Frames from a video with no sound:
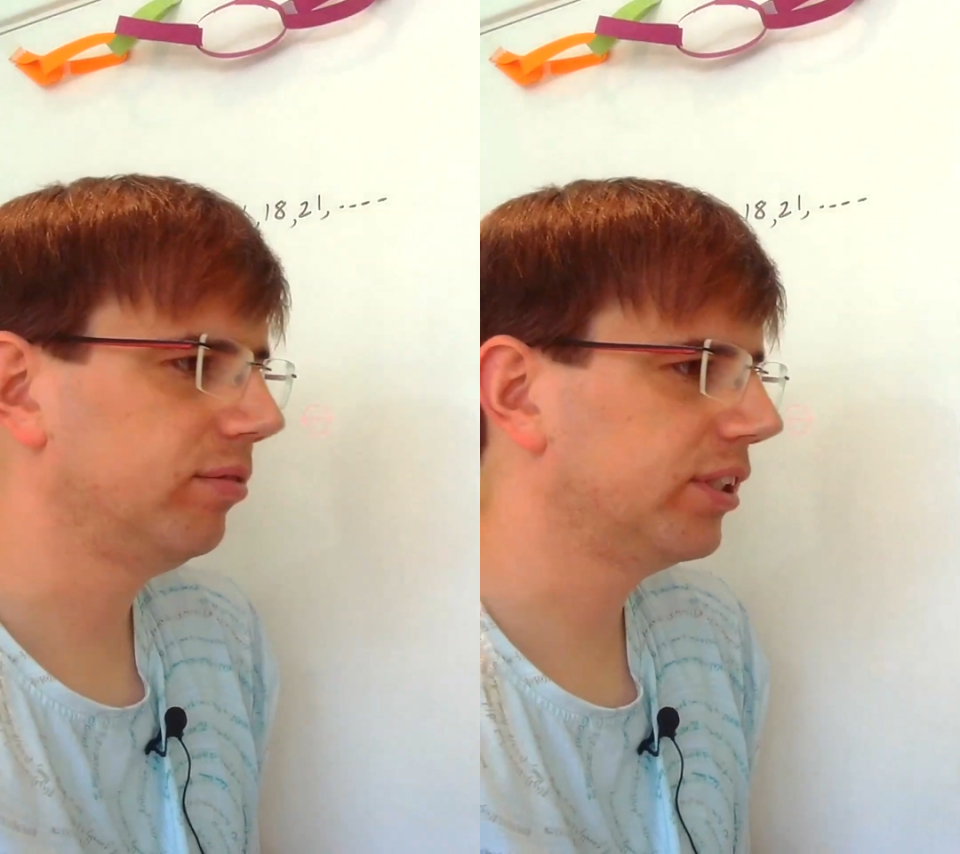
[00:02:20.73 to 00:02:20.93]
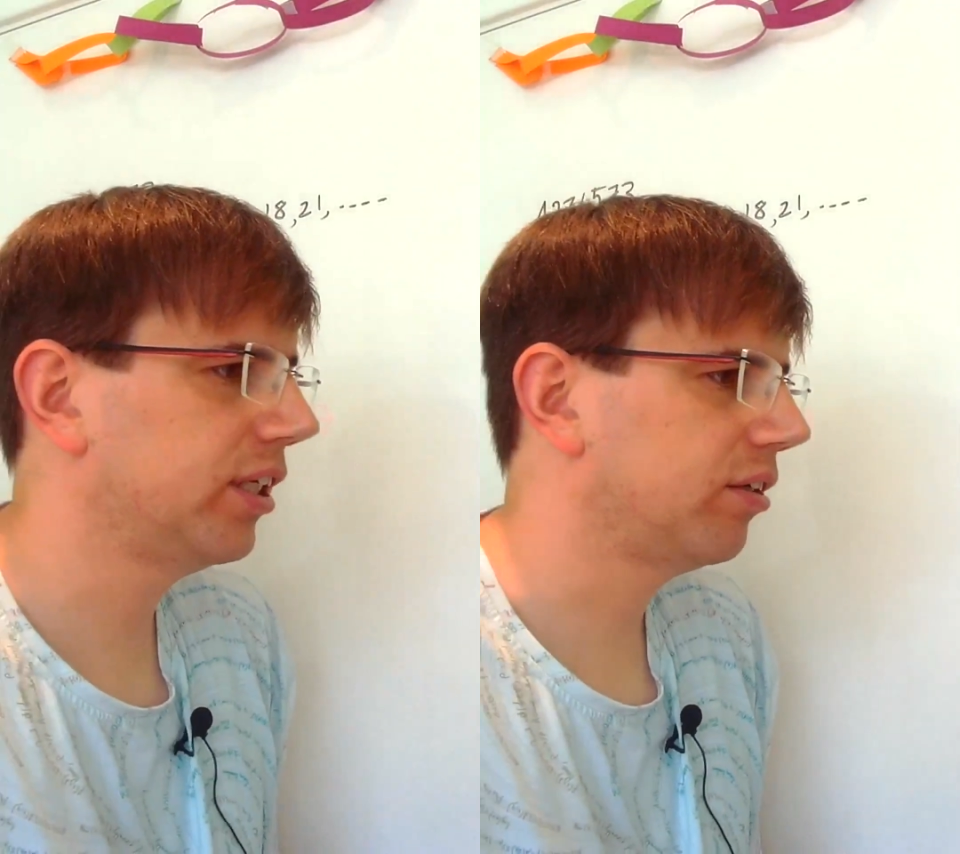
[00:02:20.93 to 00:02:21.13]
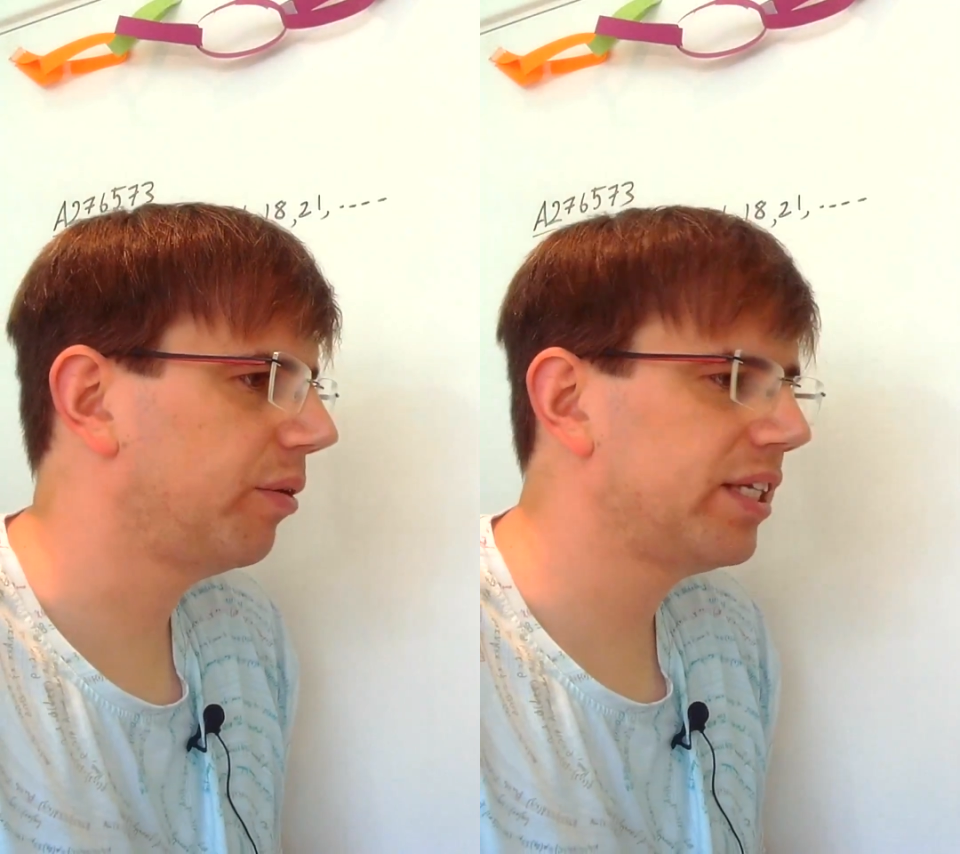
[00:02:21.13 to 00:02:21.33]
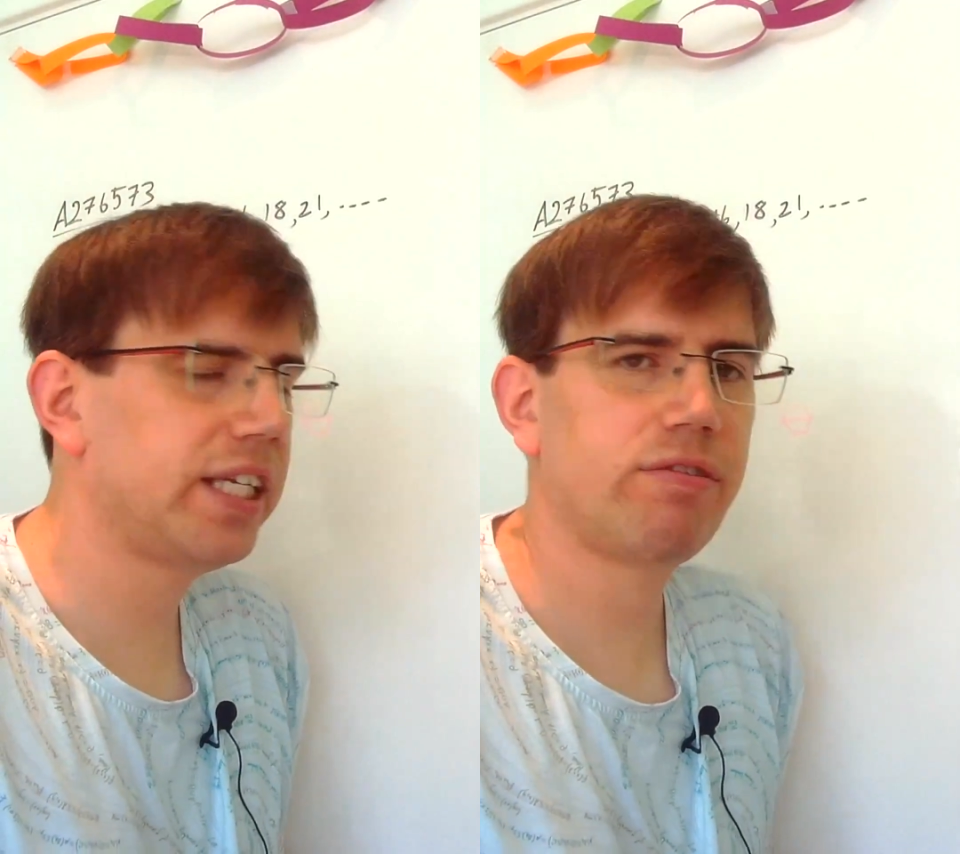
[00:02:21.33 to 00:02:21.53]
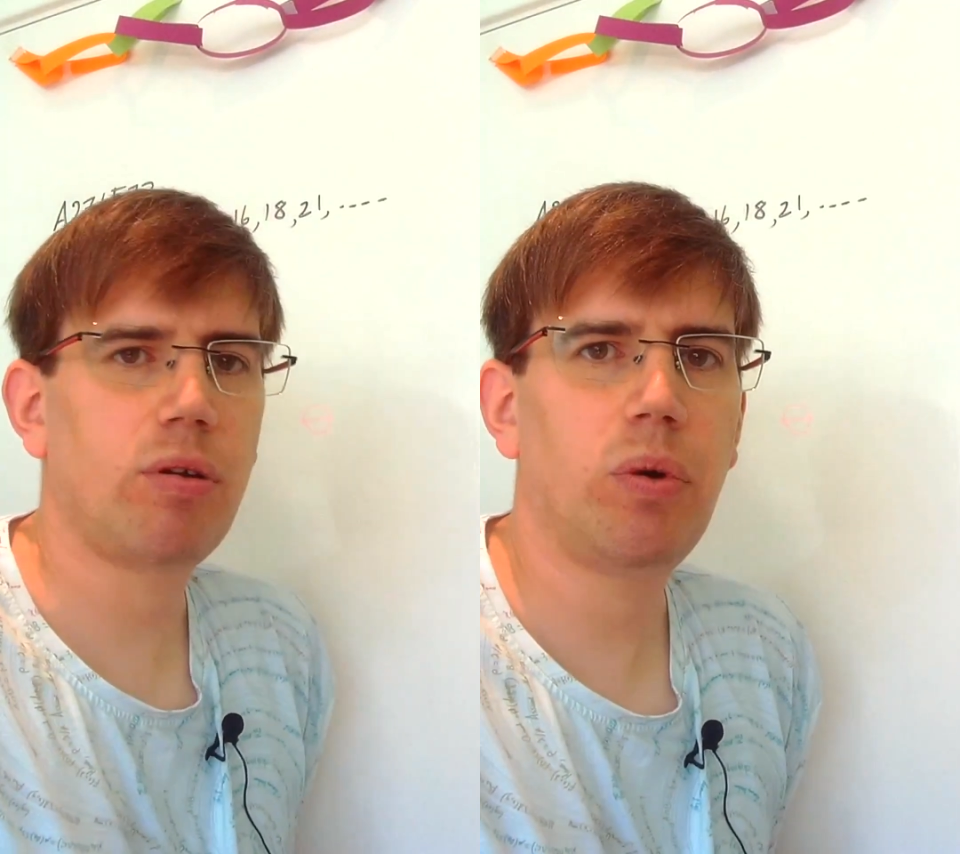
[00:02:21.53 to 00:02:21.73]
going 0
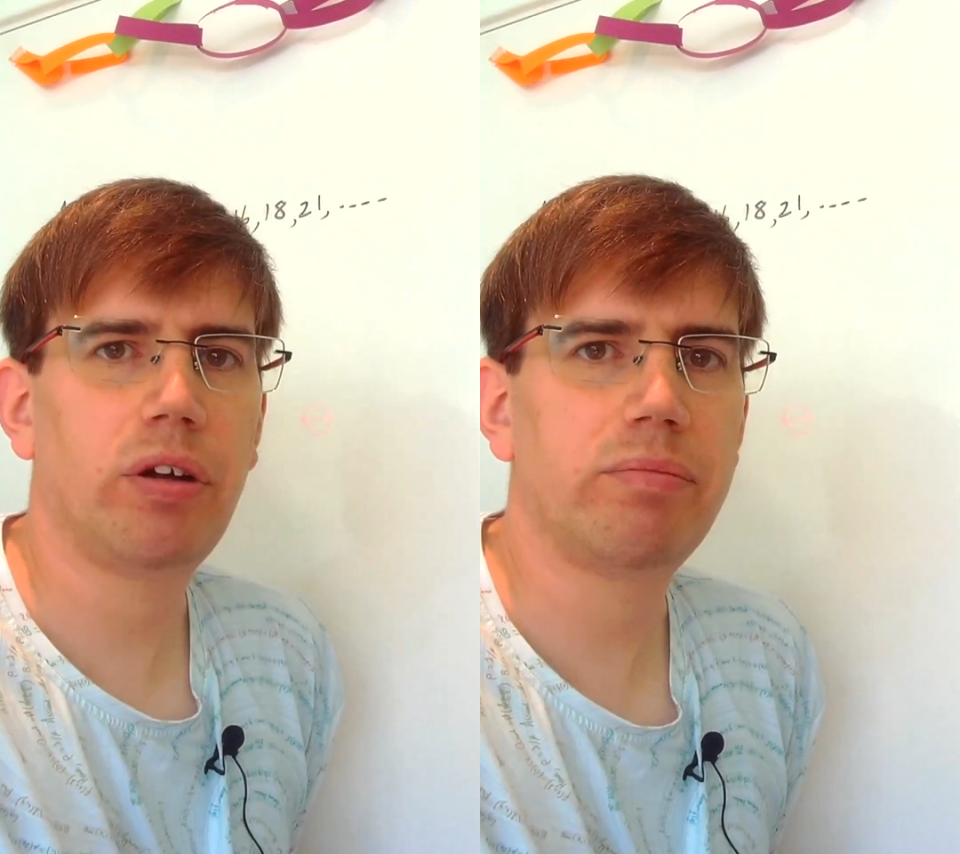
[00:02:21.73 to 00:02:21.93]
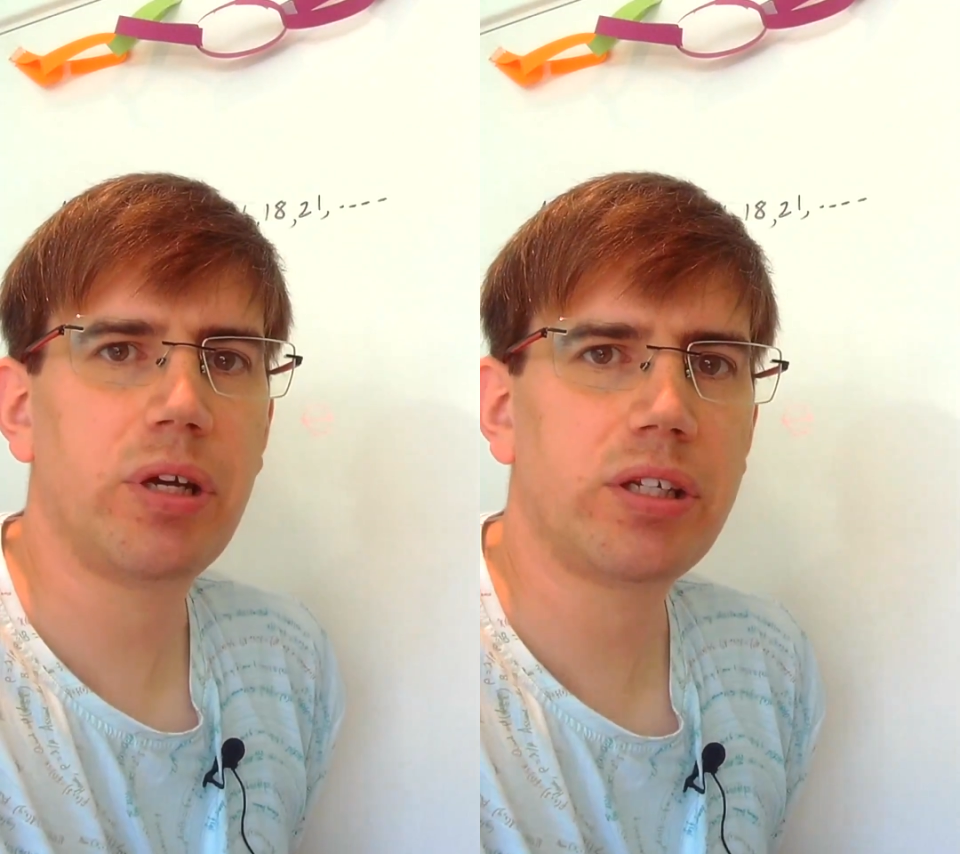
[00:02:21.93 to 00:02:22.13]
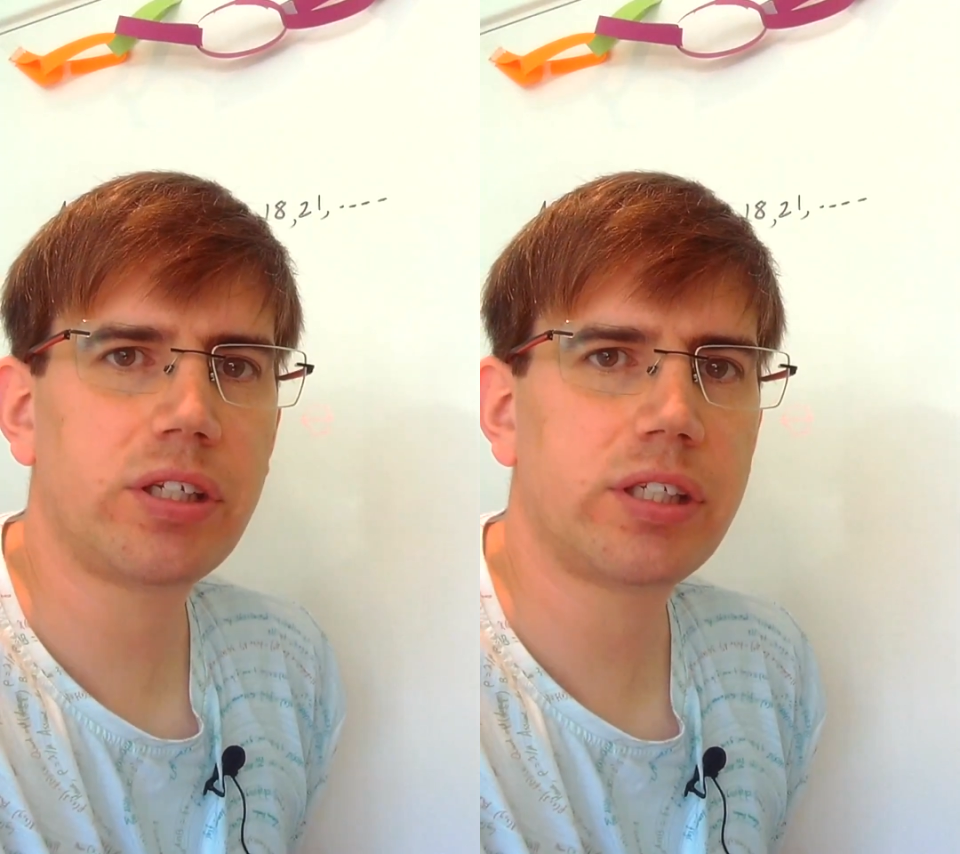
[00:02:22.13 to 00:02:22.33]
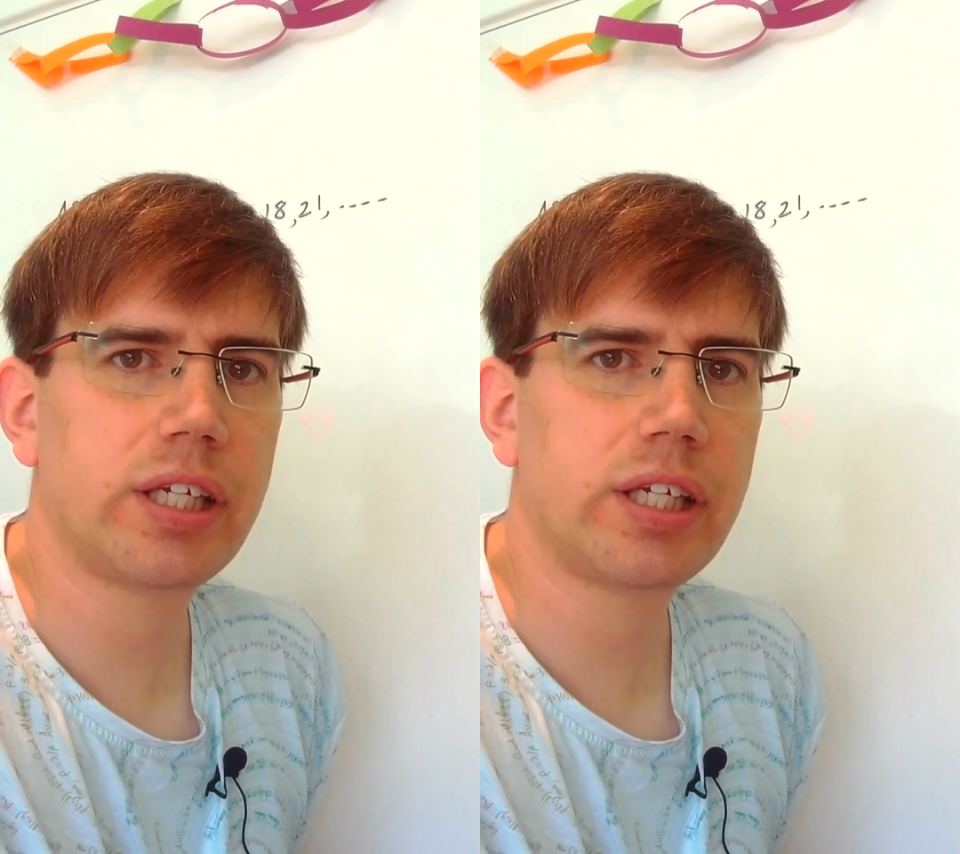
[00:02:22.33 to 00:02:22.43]
1 must